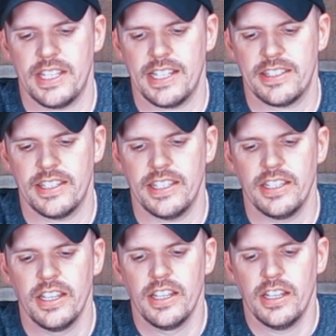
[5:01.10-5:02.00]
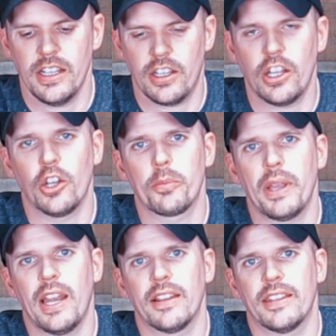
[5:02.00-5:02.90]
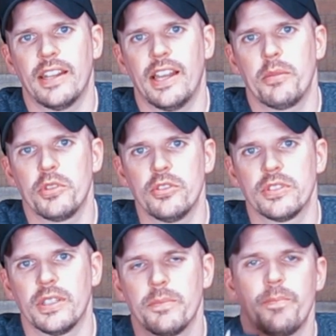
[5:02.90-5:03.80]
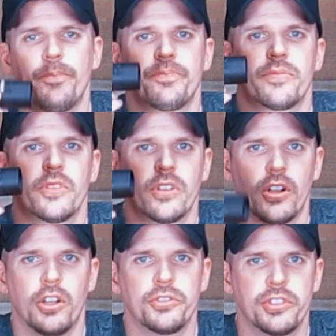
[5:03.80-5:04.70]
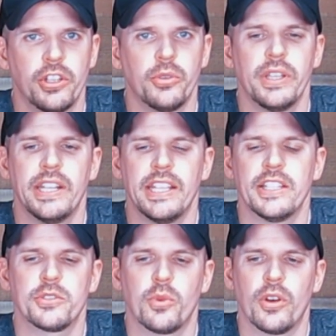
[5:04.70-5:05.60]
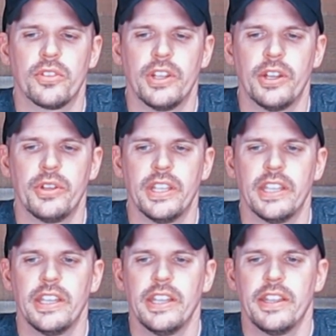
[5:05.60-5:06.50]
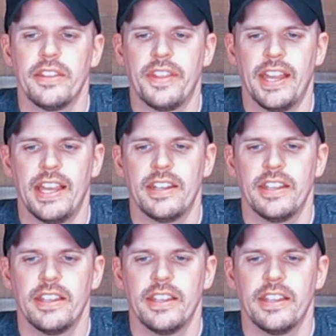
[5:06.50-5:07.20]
that's the color palette that I'm using. Also, it is worth noting that